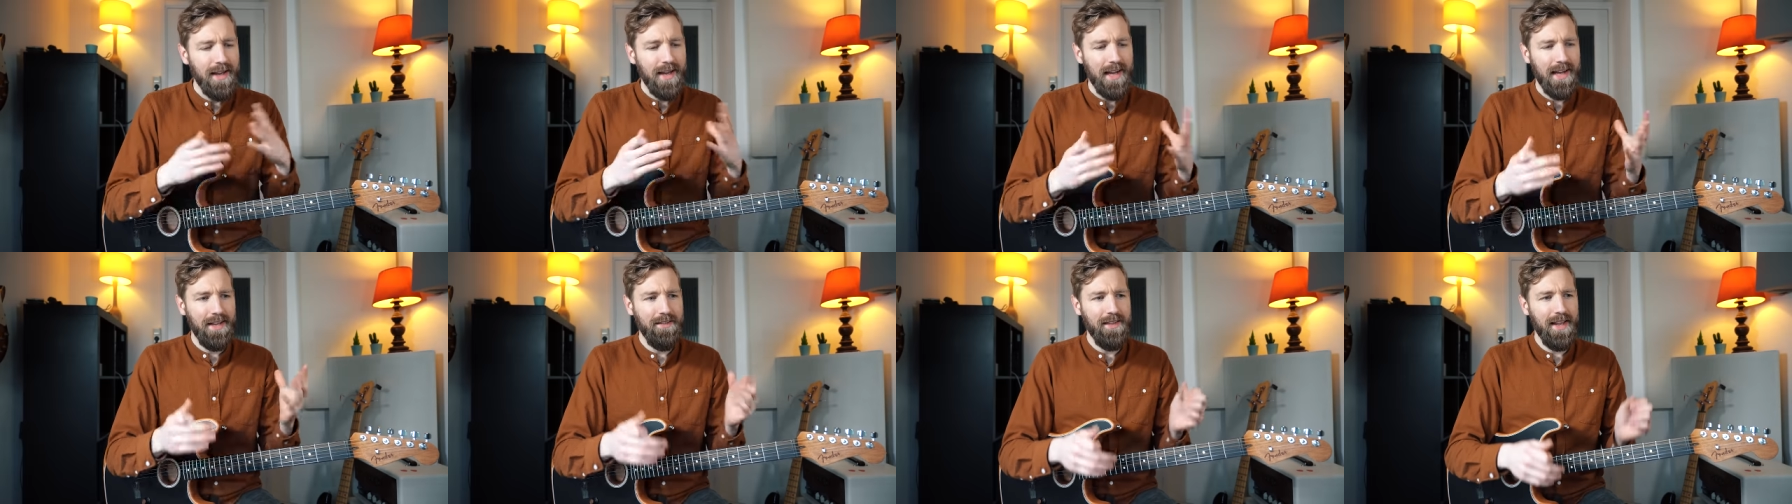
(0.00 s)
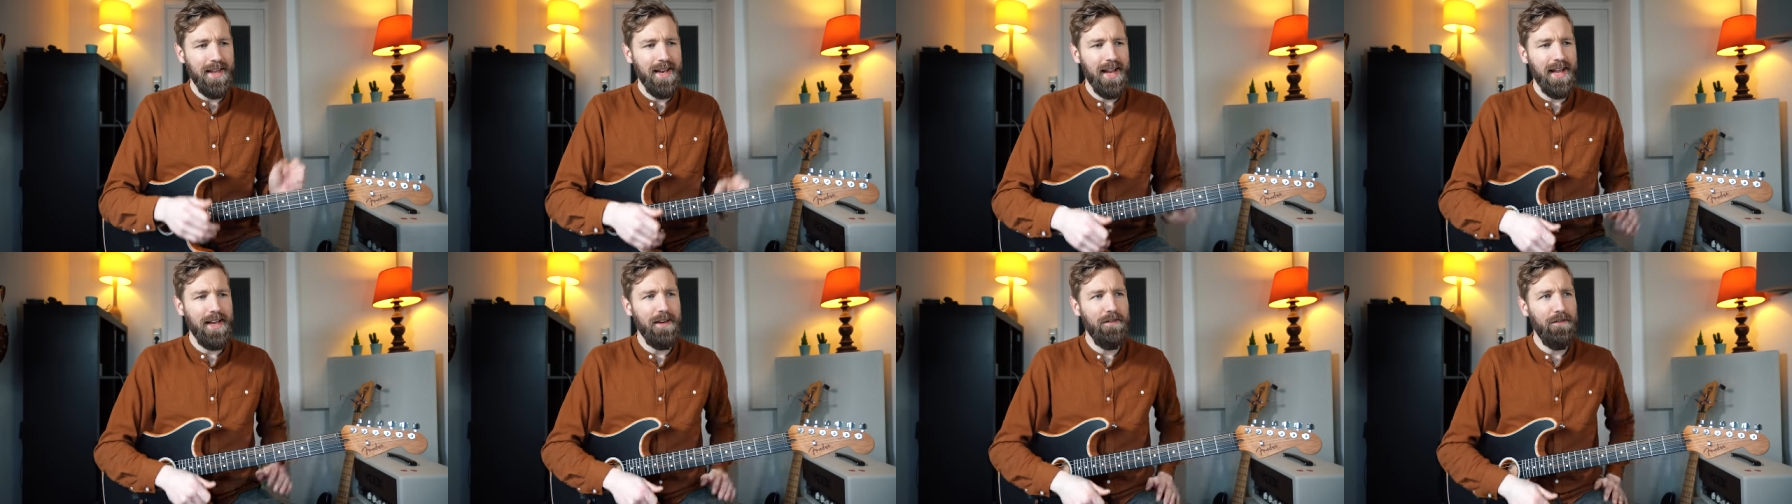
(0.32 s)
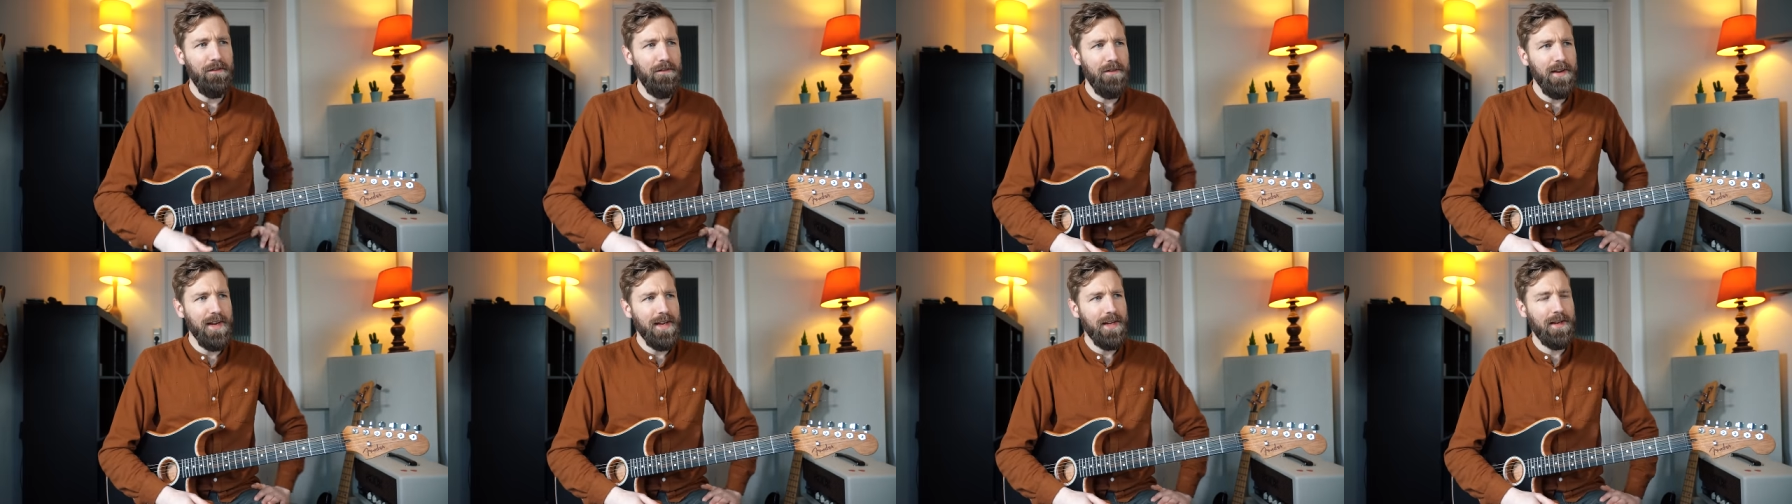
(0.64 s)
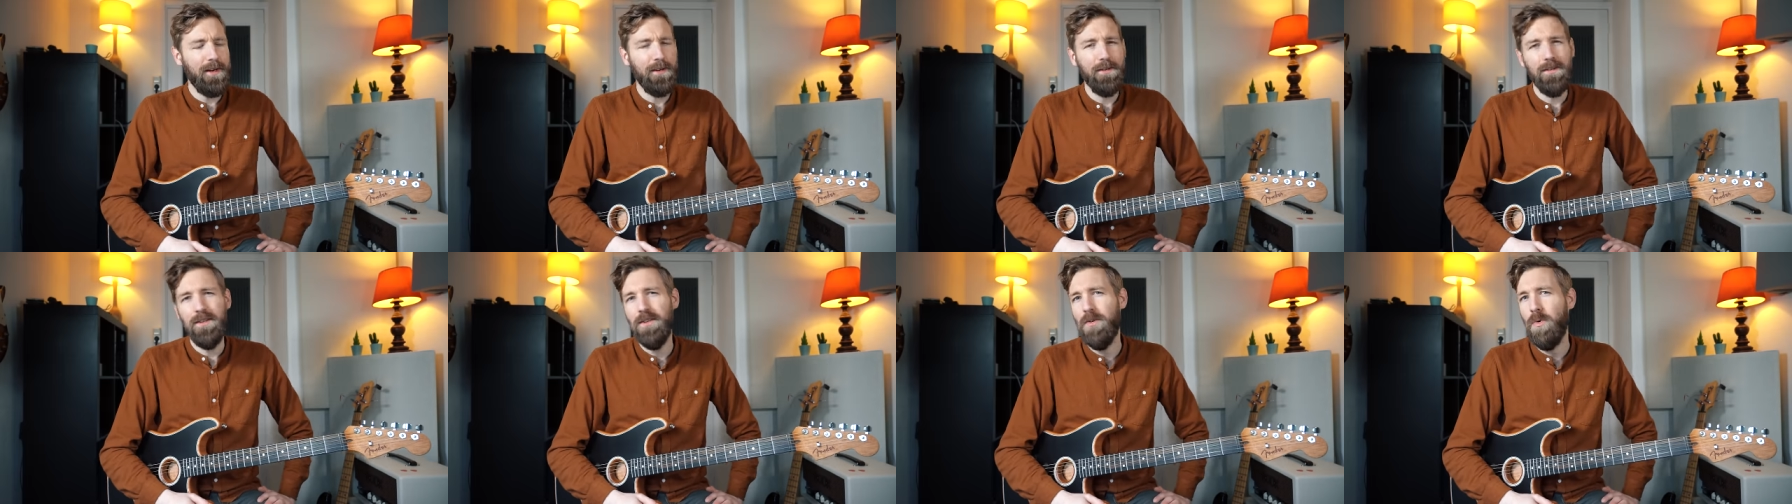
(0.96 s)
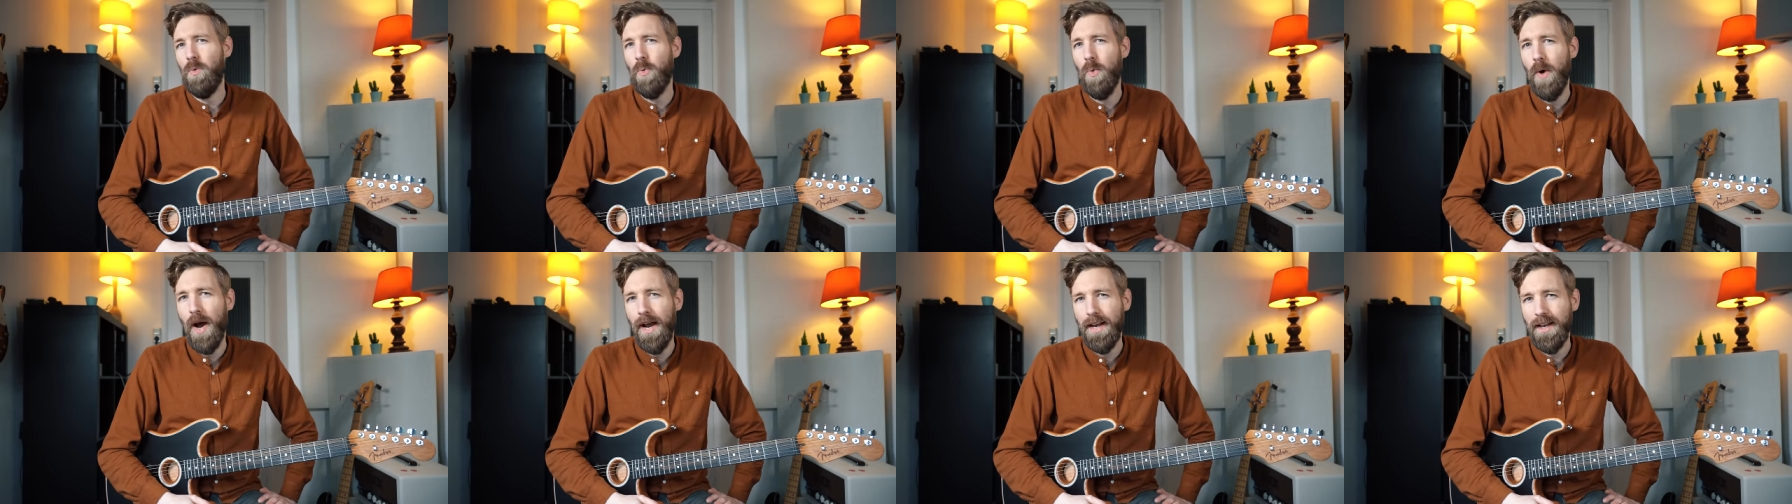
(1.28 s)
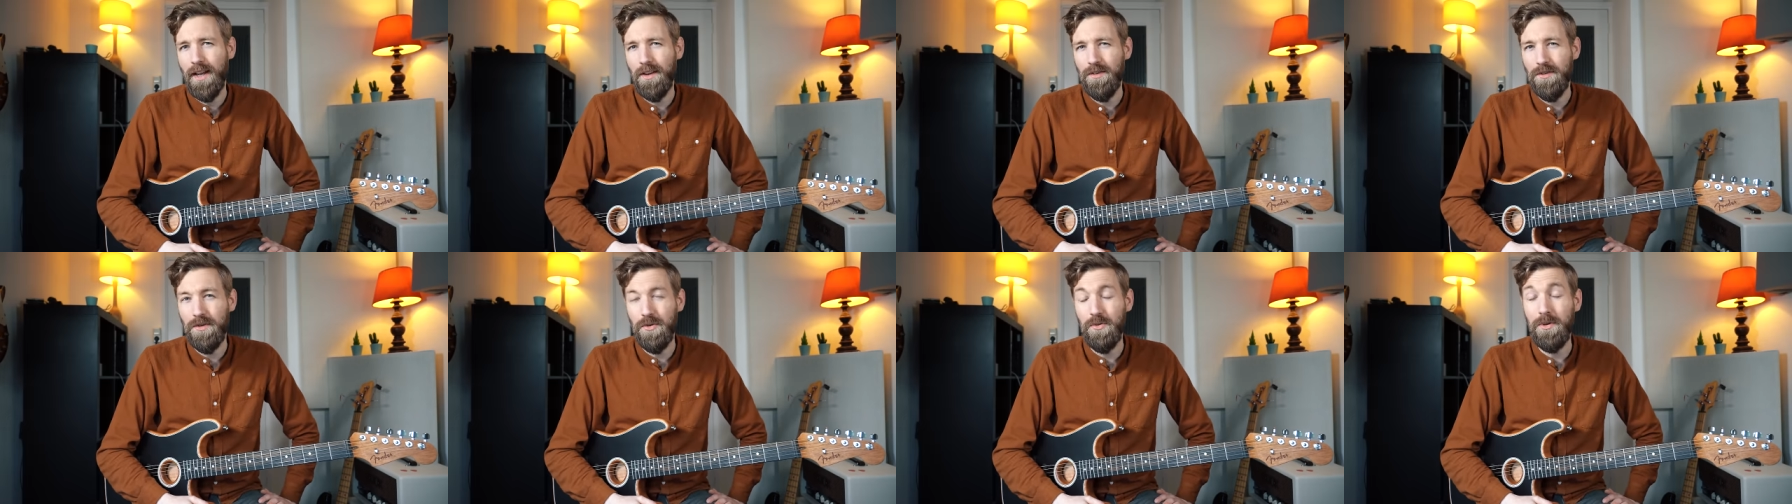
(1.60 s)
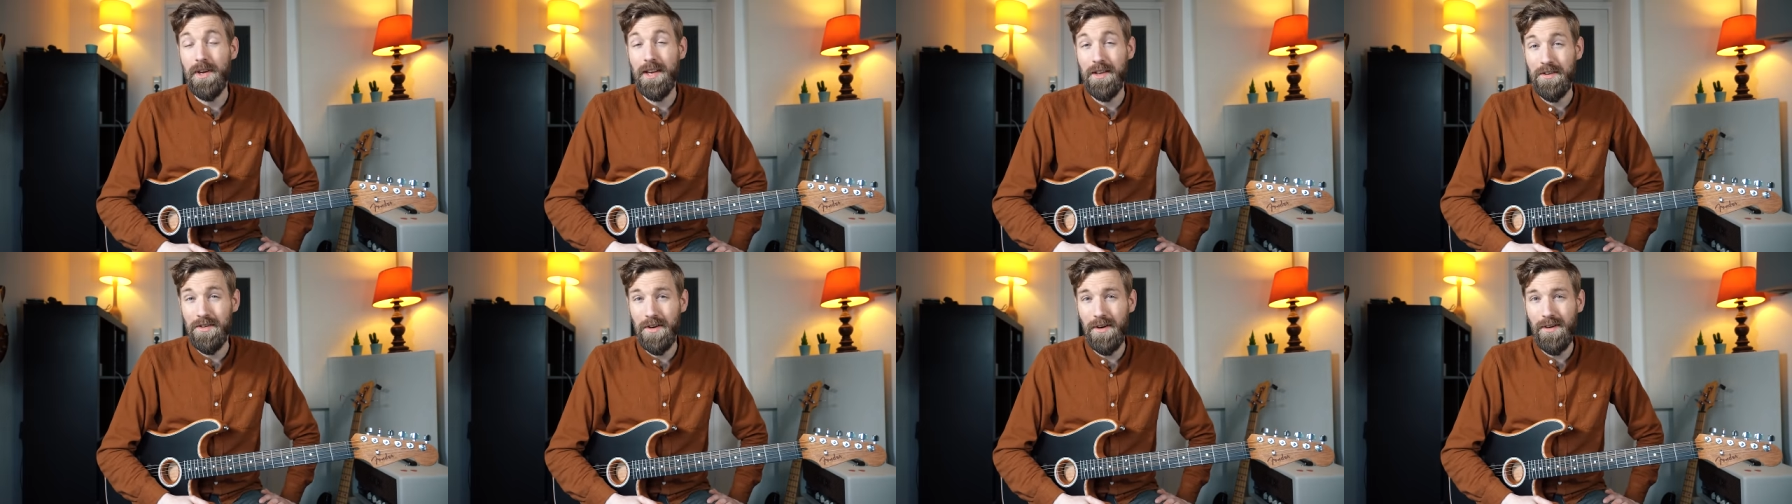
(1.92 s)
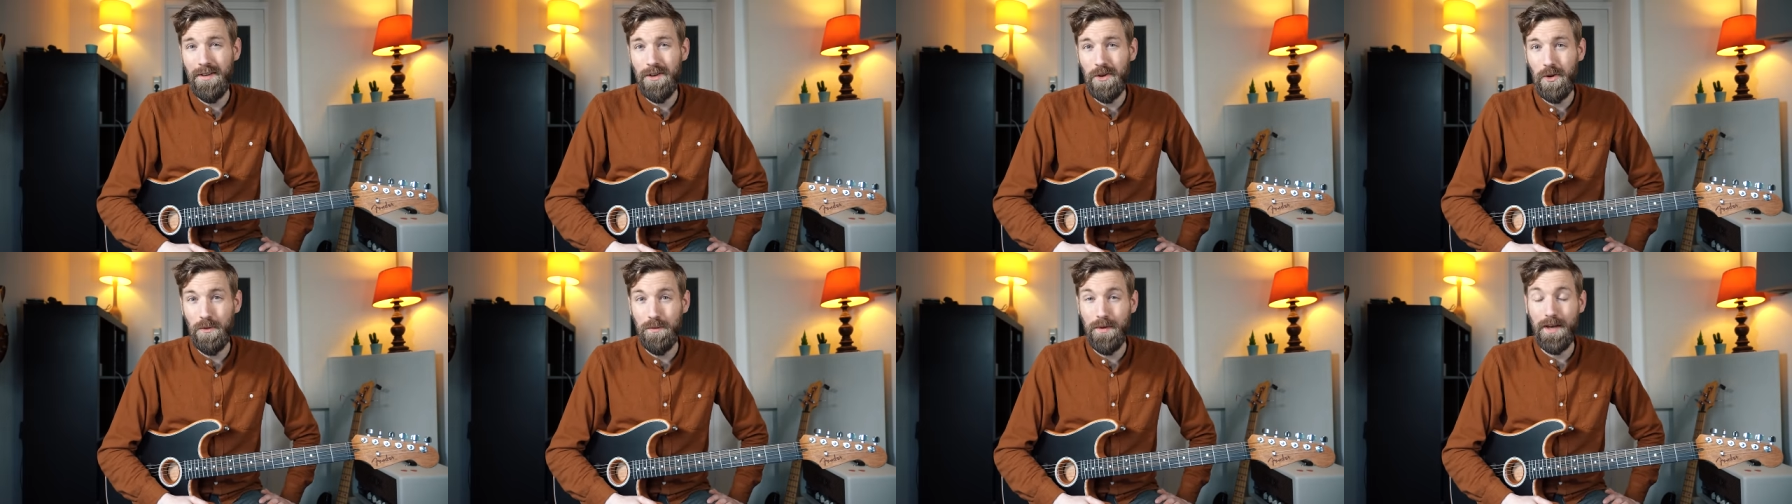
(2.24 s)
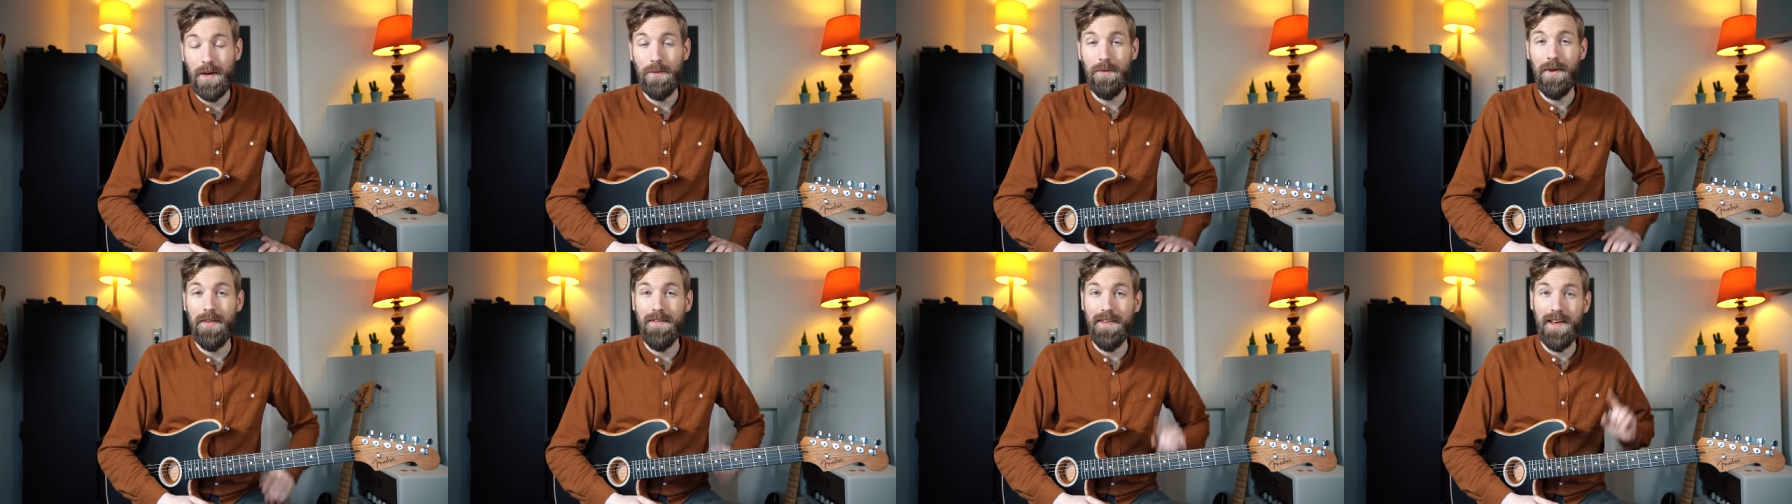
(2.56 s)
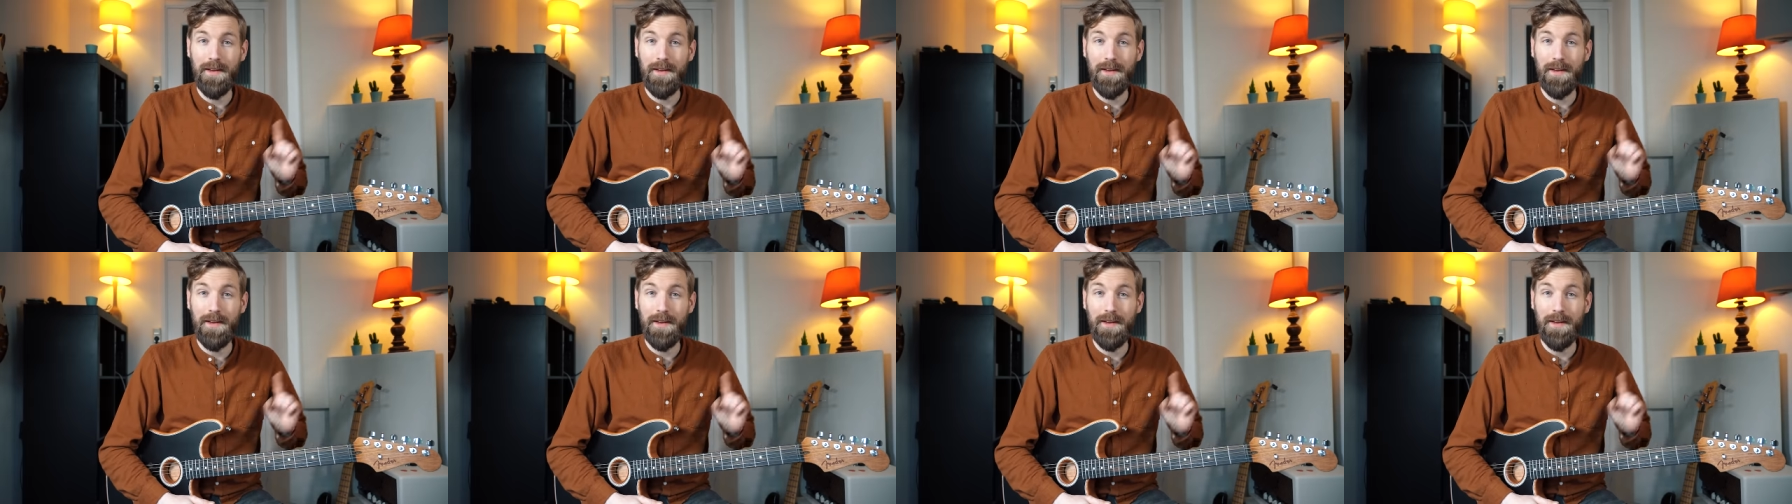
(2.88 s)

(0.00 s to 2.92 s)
And then I figured, why not do guitar looping with